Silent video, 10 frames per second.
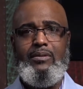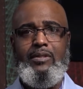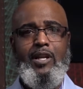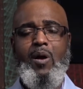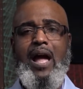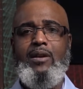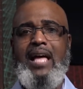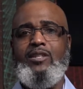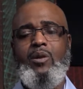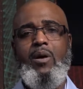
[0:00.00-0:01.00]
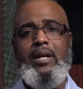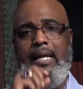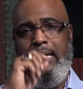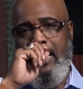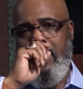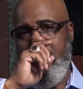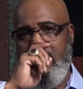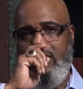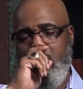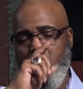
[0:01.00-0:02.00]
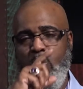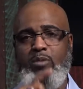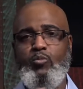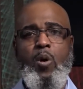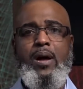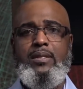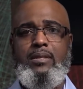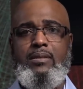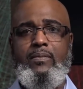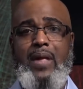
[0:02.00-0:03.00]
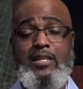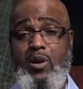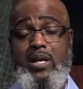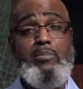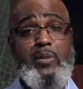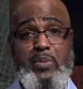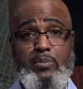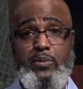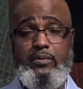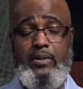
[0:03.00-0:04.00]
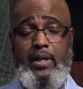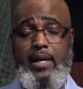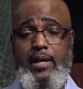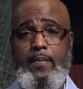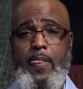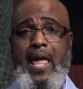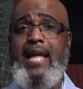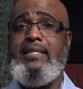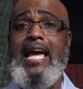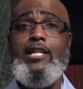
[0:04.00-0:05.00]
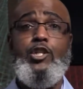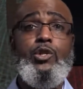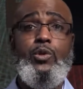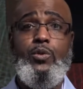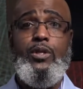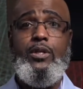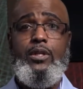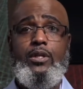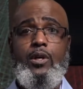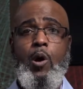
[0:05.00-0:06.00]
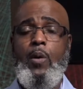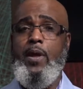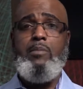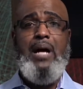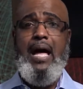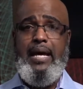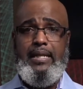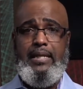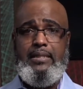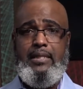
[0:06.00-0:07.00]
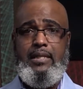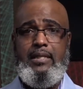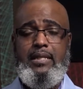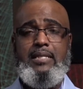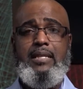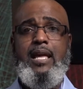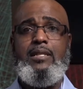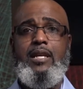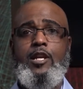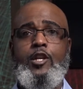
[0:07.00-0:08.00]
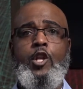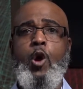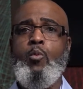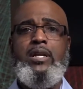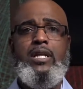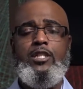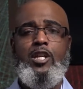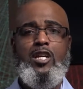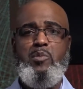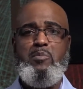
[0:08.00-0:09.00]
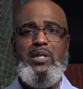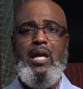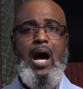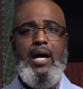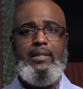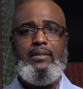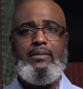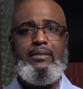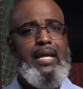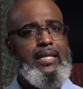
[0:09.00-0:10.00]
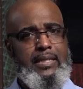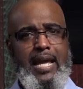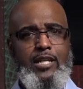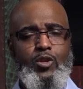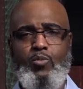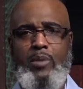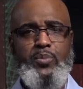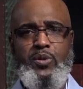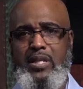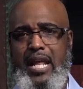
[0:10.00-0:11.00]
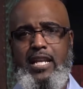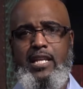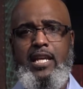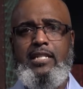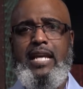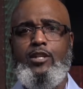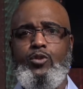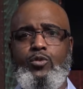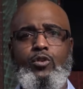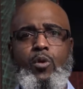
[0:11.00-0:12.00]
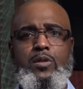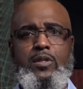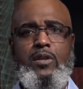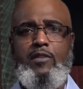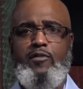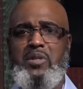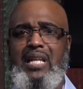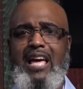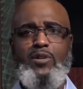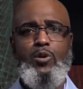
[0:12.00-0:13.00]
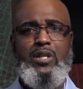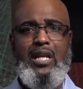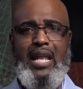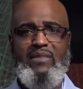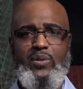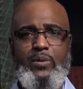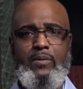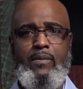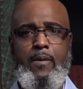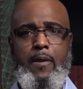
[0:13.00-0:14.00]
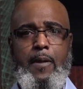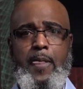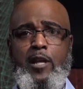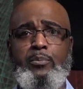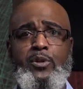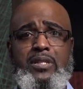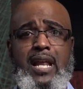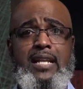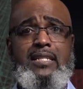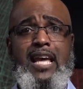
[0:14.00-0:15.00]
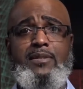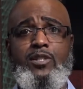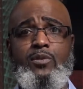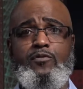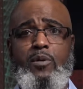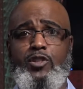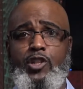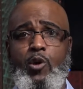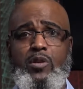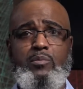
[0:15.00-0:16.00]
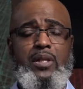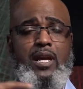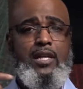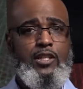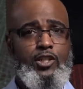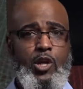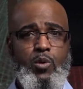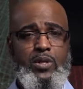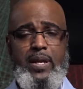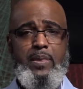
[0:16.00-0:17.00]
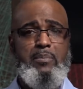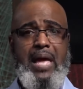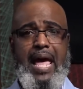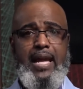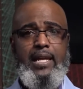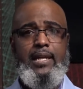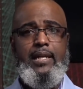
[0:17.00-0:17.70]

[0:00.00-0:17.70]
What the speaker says: You know, I saw someone once, I saw a couple of people had tattooed on their body that says, no one can judge me but God. They had it tattooed. One person had it tattooed across from clavicle to clavicle. Another person had it tattooed from shoulder to shoulder in the back.